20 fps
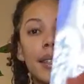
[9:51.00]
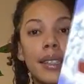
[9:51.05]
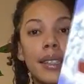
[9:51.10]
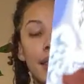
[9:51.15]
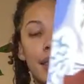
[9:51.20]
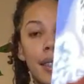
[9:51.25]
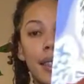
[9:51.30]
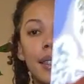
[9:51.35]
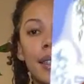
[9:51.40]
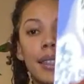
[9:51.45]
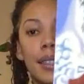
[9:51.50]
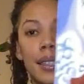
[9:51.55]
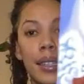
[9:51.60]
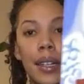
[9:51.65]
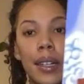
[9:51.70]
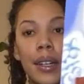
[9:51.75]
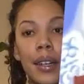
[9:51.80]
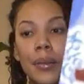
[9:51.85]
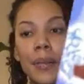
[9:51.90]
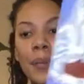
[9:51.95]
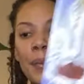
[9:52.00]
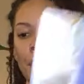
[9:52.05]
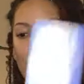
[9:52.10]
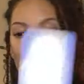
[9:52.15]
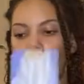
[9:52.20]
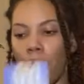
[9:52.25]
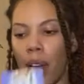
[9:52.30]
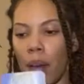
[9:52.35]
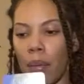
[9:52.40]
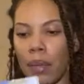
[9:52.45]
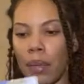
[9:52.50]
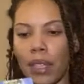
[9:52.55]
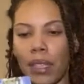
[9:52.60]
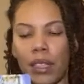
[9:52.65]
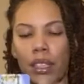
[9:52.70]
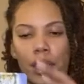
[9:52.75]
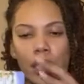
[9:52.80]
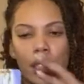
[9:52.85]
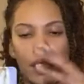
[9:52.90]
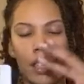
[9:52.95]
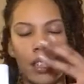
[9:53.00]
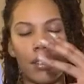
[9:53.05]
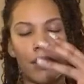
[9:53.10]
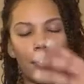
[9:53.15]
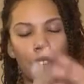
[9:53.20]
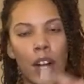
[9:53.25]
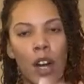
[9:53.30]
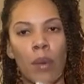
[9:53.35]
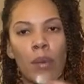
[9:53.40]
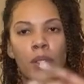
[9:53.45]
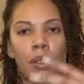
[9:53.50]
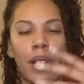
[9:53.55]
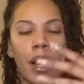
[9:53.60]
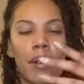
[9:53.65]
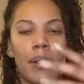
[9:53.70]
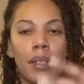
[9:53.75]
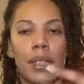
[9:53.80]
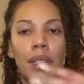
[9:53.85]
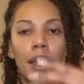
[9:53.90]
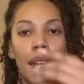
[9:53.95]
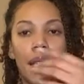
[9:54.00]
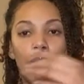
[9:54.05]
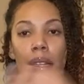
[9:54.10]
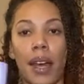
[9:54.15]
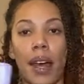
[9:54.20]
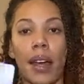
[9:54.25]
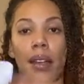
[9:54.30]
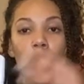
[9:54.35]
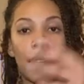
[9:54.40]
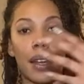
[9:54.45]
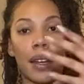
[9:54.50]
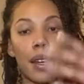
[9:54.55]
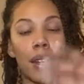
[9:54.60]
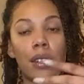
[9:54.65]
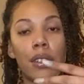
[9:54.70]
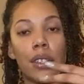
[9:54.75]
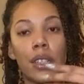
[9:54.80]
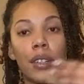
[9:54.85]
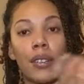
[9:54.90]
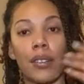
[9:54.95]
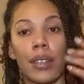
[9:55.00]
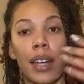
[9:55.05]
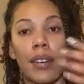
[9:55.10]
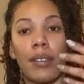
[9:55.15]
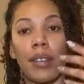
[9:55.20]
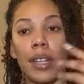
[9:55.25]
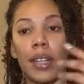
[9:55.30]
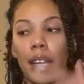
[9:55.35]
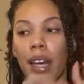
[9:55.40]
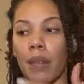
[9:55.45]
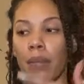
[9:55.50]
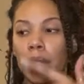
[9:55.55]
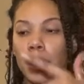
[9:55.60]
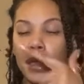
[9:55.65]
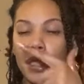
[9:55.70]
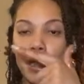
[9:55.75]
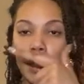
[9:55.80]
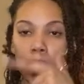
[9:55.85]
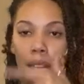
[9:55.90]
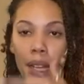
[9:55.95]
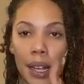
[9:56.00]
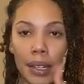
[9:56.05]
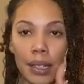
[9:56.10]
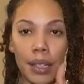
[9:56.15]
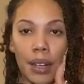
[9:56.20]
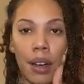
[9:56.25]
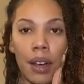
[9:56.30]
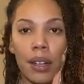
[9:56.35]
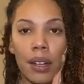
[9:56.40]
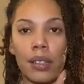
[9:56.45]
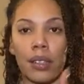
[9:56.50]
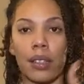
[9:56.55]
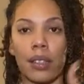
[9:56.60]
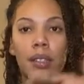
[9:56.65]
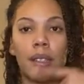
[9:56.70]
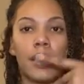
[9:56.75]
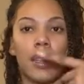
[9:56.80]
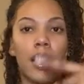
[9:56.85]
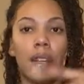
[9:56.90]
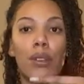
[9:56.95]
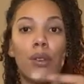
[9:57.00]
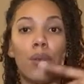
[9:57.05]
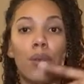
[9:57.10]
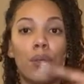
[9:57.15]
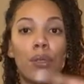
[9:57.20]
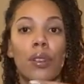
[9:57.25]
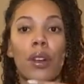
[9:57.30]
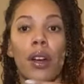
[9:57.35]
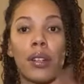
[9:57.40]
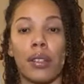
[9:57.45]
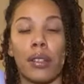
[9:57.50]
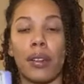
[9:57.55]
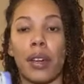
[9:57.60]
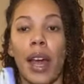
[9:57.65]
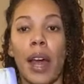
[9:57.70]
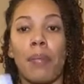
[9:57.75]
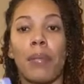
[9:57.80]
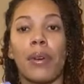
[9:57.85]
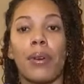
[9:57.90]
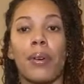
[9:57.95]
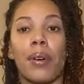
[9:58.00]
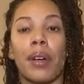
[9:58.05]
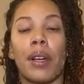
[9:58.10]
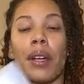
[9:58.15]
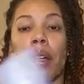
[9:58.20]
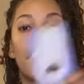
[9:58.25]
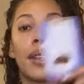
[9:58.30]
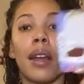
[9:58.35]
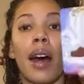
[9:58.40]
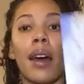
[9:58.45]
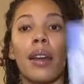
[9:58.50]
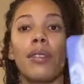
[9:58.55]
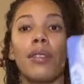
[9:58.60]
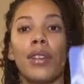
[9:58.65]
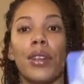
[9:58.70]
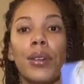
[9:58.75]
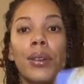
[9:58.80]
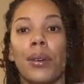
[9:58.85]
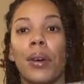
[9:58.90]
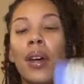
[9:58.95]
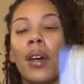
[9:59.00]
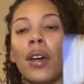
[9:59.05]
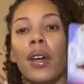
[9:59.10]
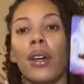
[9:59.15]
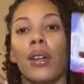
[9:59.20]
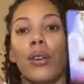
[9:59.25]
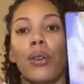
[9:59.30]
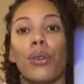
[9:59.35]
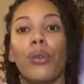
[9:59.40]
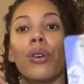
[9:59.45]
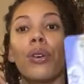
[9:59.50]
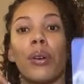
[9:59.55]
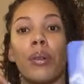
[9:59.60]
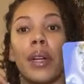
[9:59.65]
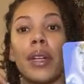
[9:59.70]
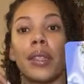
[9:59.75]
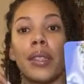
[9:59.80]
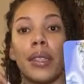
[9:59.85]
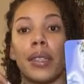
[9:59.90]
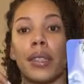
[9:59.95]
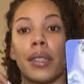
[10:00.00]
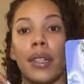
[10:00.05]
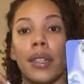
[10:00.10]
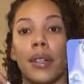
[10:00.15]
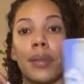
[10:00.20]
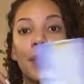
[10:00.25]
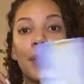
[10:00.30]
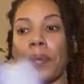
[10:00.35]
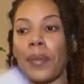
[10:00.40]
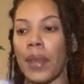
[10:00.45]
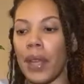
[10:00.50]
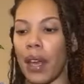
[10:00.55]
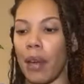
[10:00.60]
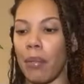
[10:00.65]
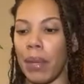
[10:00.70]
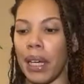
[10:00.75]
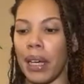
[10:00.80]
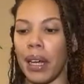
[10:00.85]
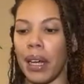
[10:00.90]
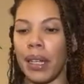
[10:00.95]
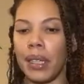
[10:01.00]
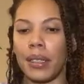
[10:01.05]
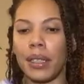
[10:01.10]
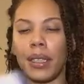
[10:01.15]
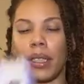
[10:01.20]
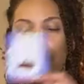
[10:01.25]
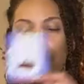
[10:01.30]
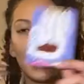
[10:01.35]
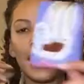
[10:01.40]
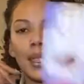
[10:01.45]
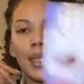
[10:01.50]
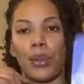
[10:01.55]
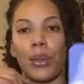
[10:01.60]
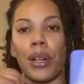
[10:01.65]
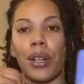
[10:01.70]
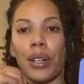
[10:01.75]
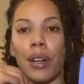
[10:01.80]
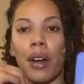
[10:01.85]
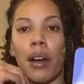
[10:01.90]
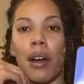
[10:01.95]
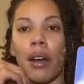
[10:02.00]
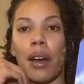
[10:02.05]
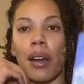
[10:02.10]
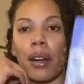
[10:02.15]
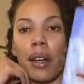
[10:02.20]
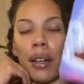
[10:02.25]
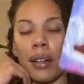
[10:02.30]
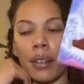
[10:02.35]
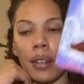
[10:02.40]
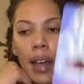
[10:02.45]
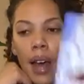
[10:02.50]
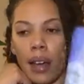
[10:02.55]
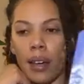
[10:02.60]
see this here. This just confirms what I was saying, that energy of leveling up. This is an ace card, so this is a new start. So Capricorn, a lot of you, new careers this year. And because this is a sword card, a lot